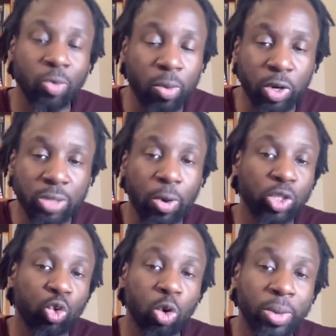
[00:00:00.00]
woman or spoken
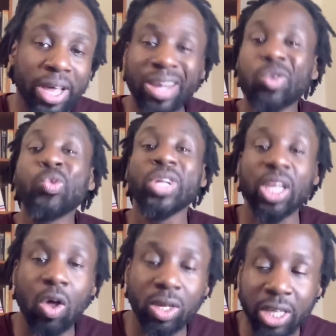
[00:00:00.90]
to a woman in a really
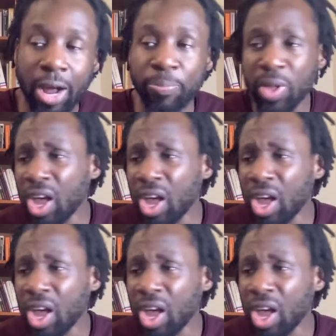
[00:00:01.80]
long time.